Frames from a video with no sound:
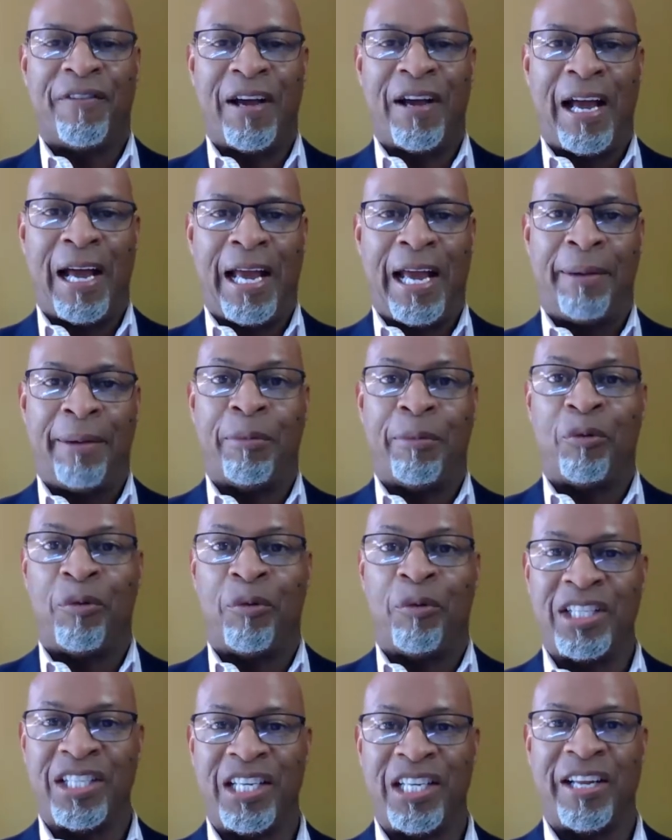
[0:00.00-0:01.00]
I am
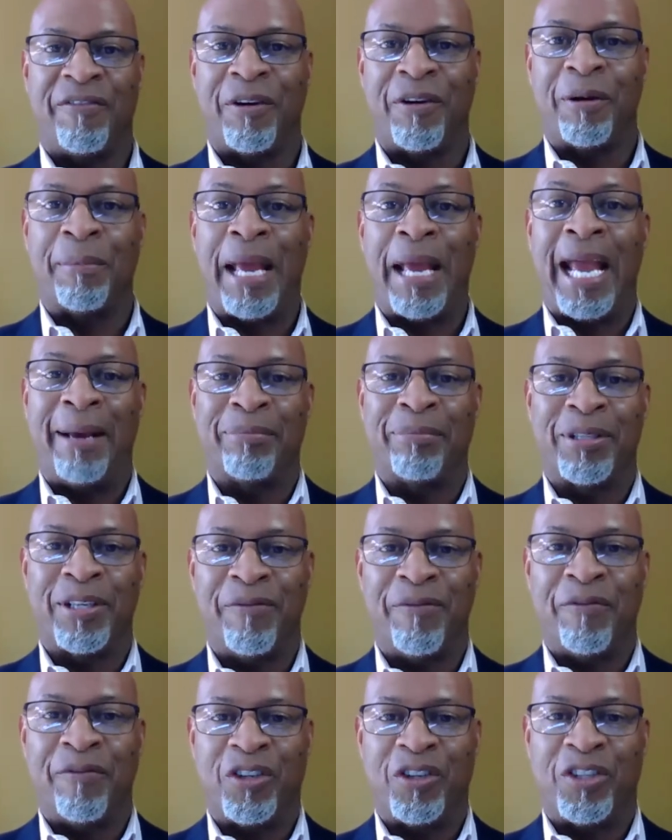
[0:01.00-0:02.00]
originally from
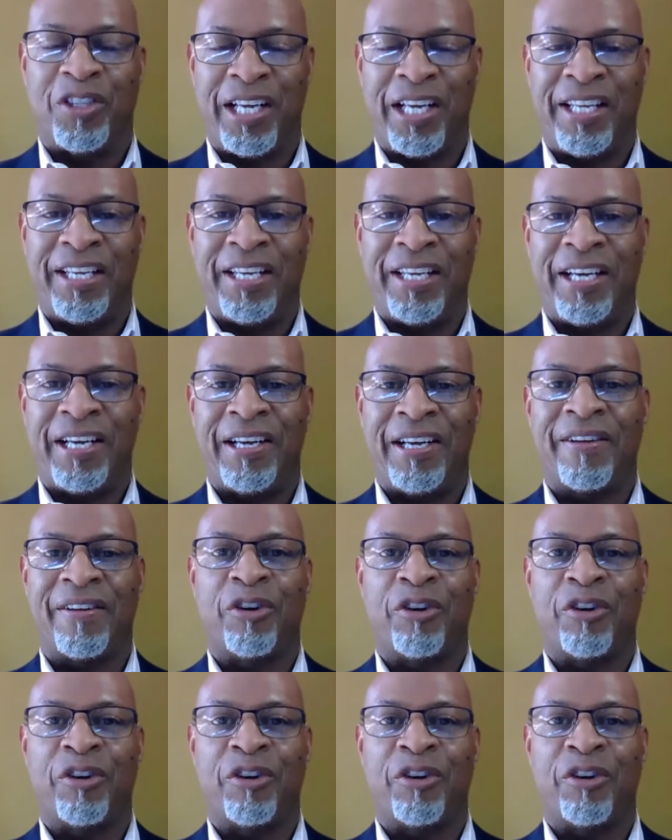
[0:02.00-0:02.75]
Hampton, Virginia,